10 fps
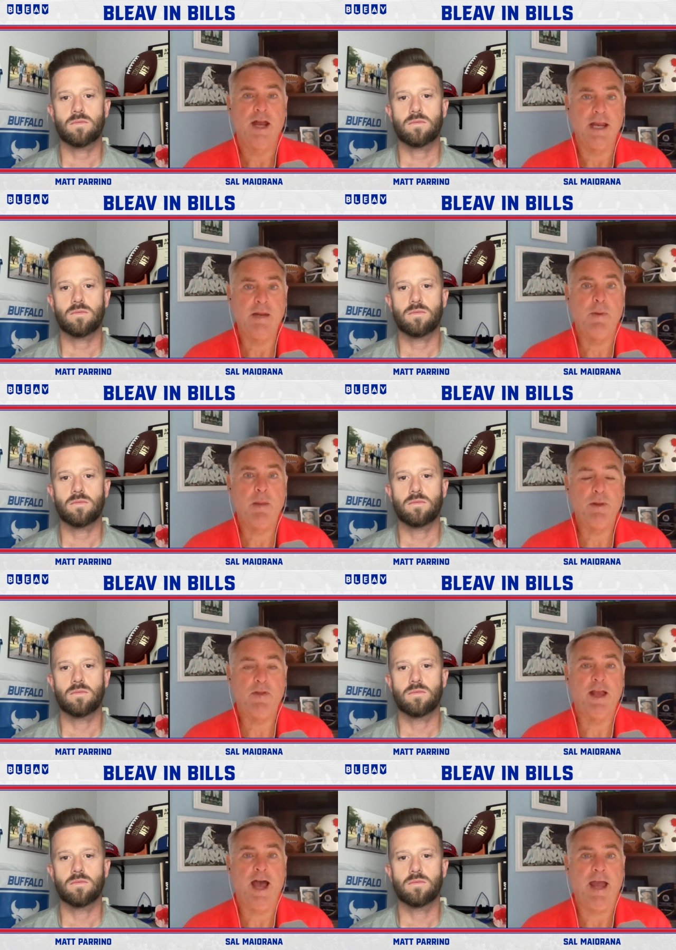Speaker 1: And he might
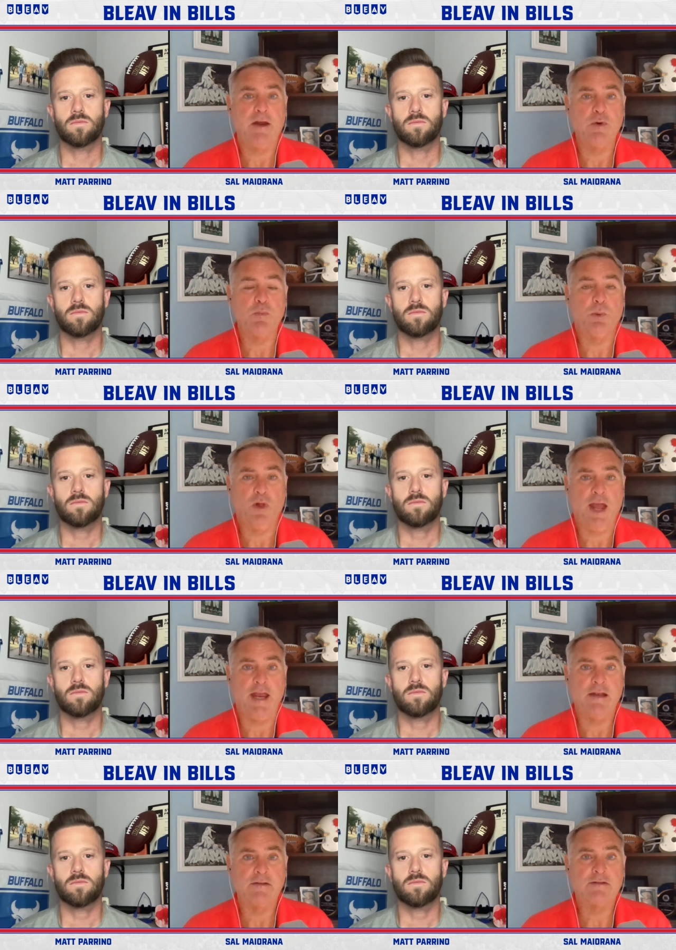be the guy who
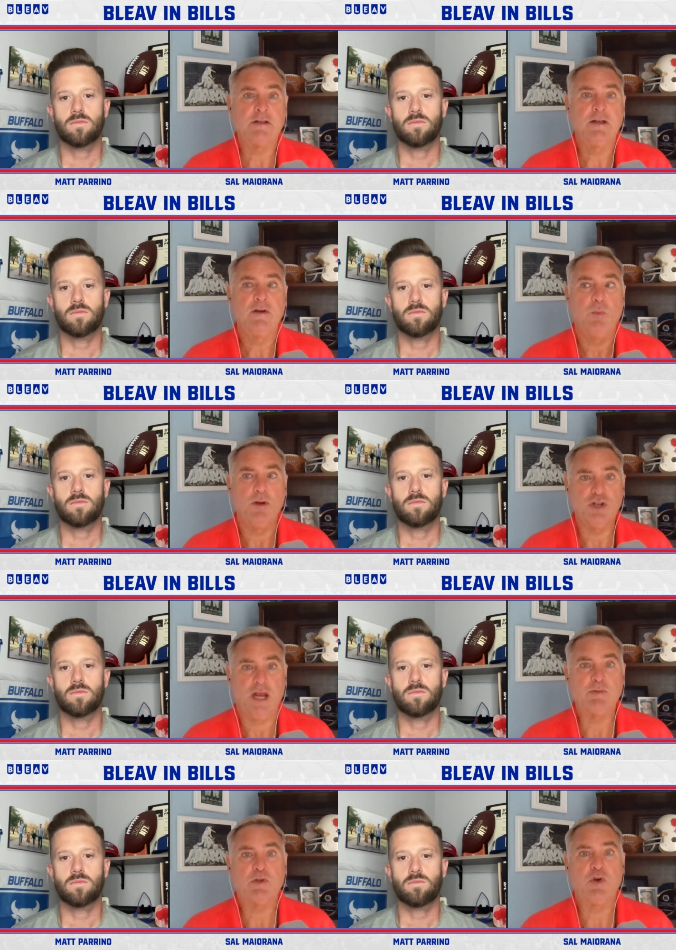plays when
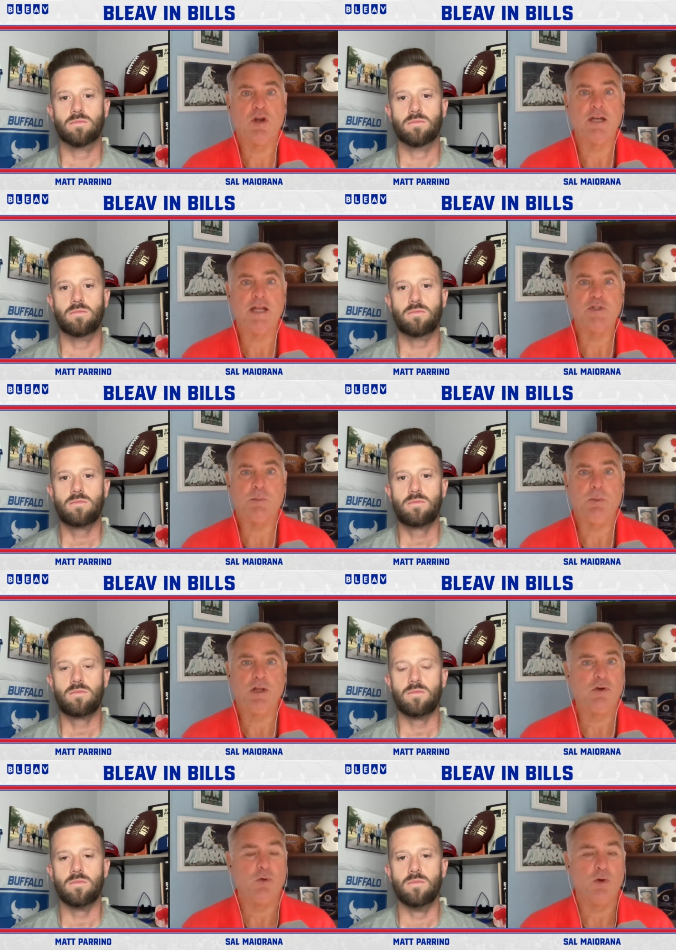James Cook needs a
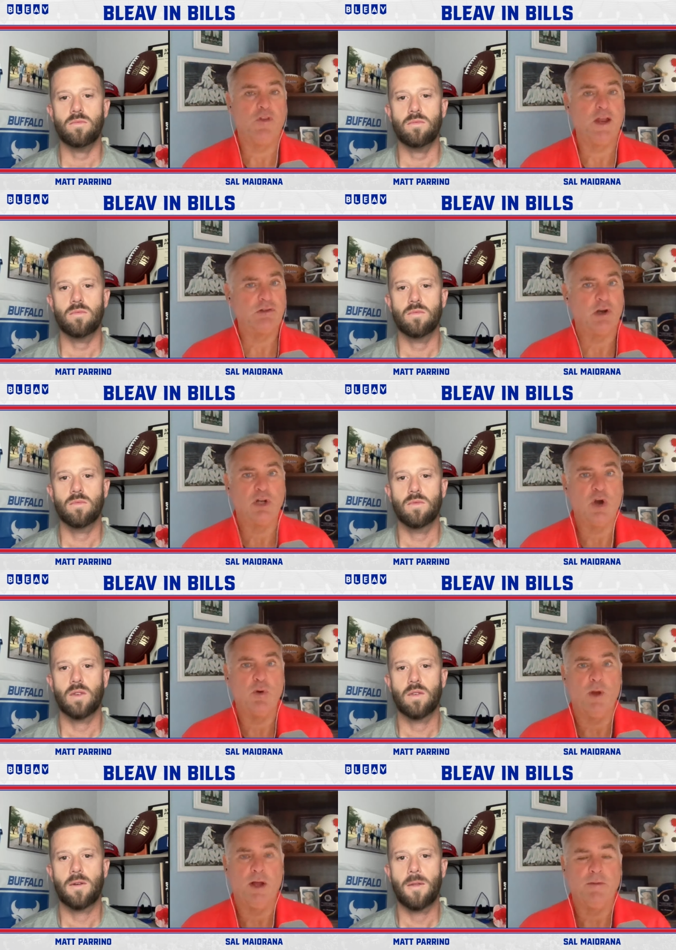breather or things aren't
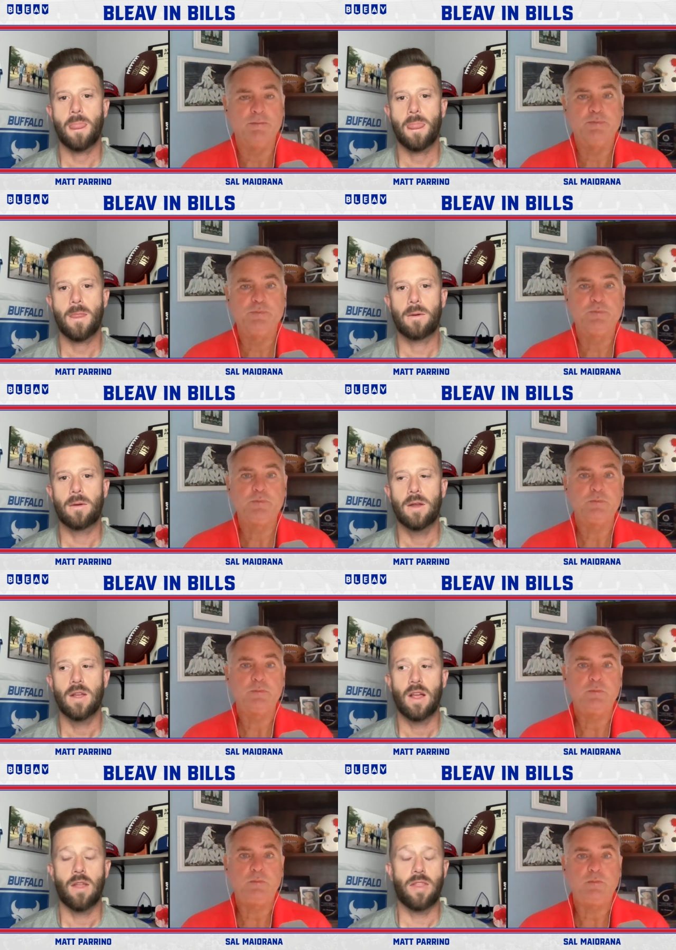going well.
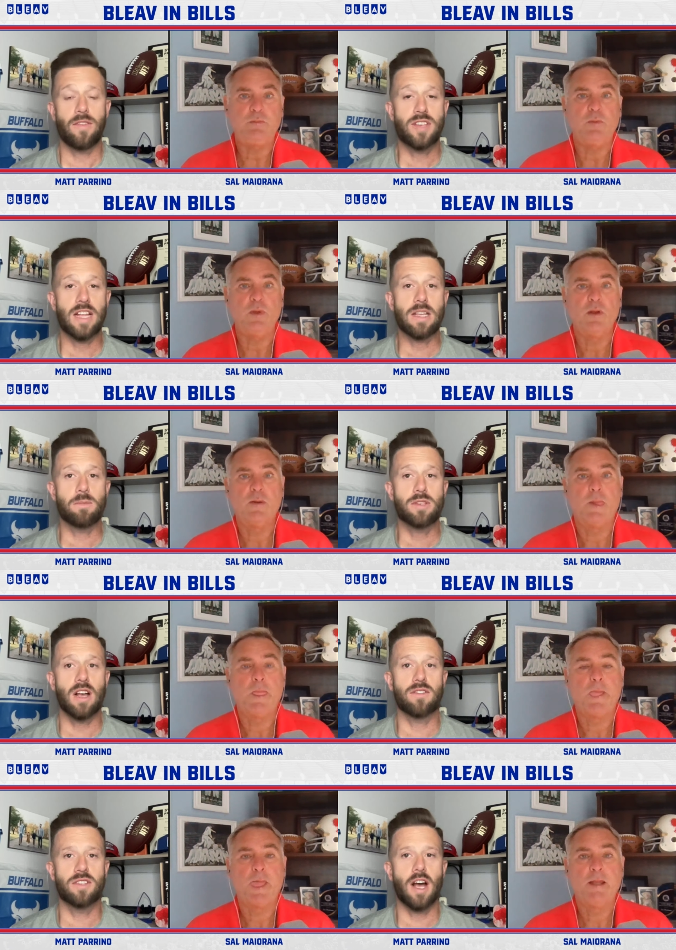
Speaker 2: They've set
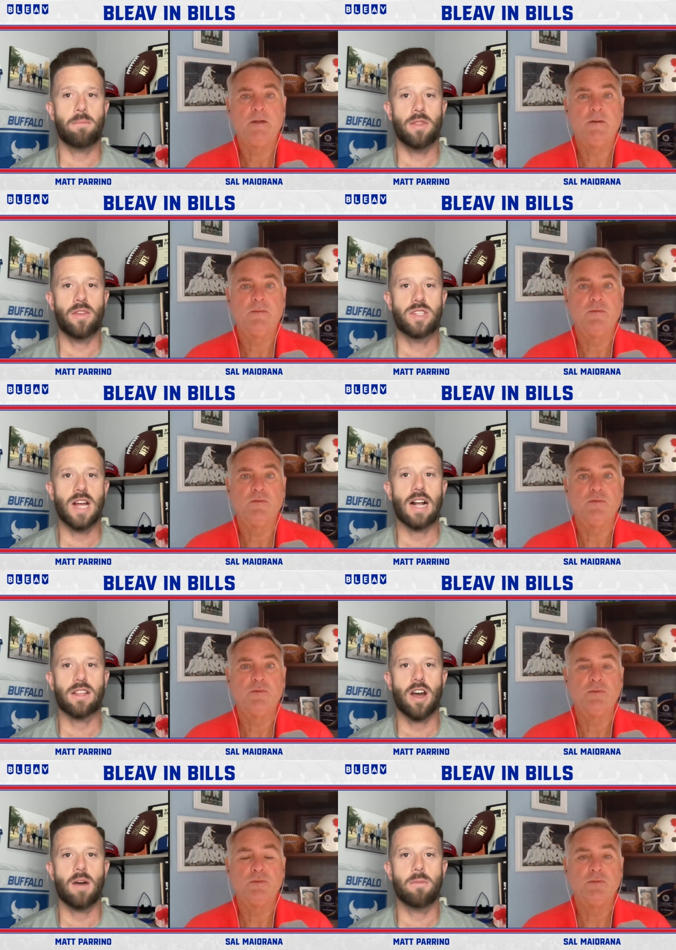themselves up and they've stocked
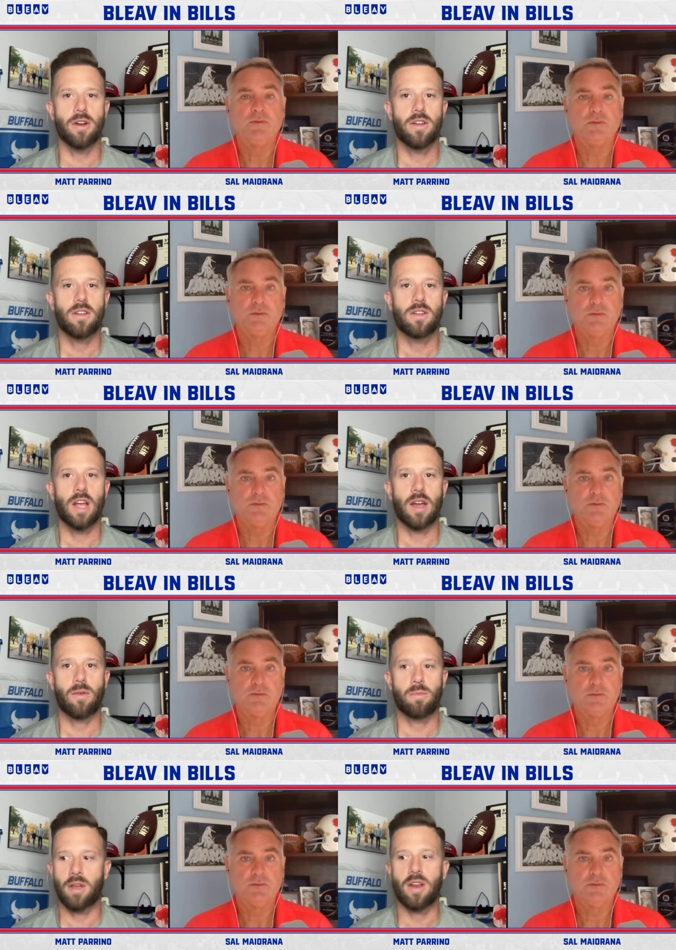the cupboard. Like,
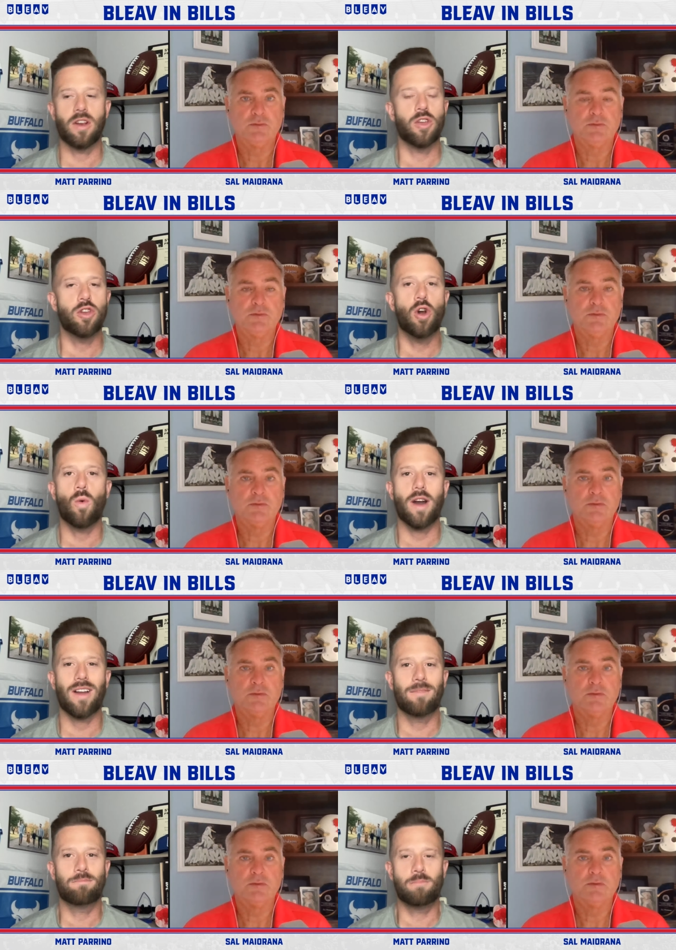you know, you don't want
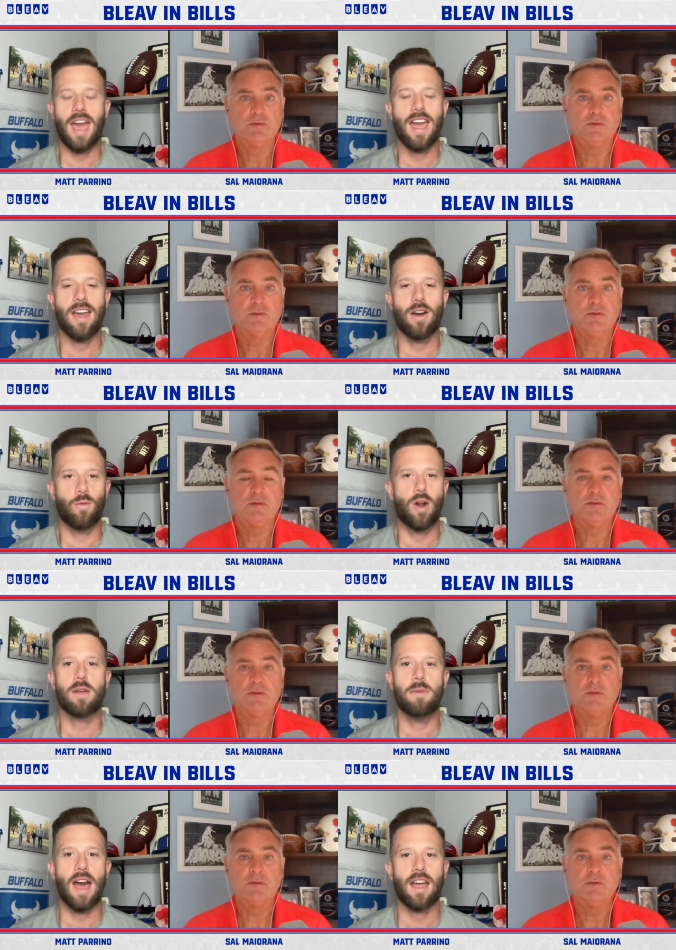to pay a
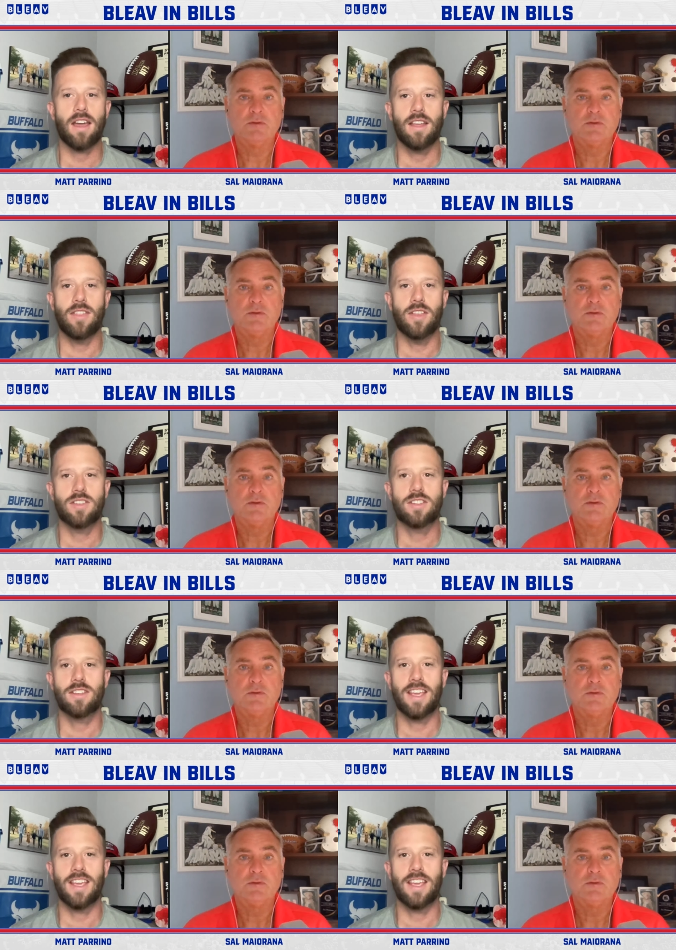running back in this